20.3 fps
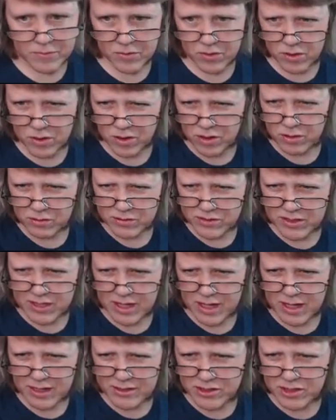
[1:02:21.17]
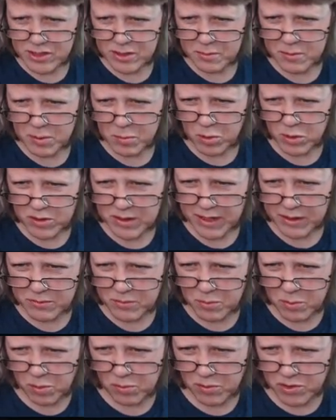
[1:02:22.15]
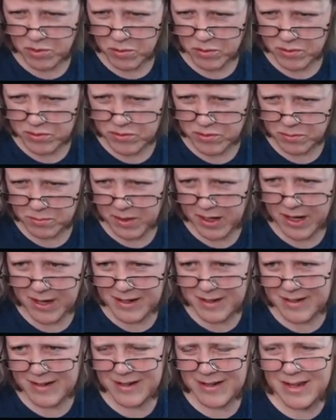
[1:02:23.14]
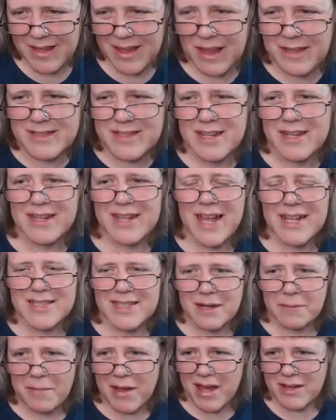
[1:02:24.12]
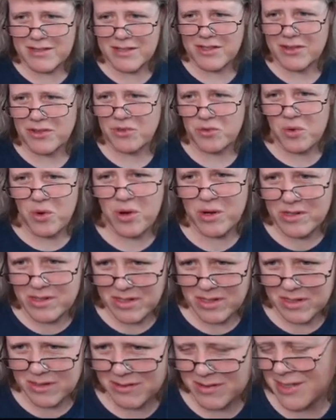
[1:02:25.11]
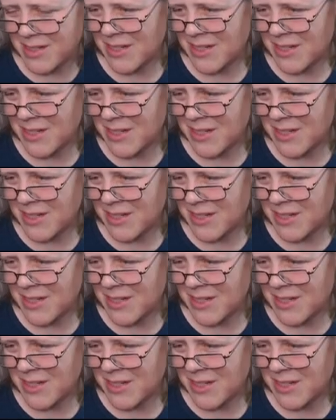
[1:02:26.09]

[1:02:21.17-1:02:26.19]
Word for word: Could have used the uh, GW mold line removal tool too, but I didn't. That's in that's in a box in the drawer, so.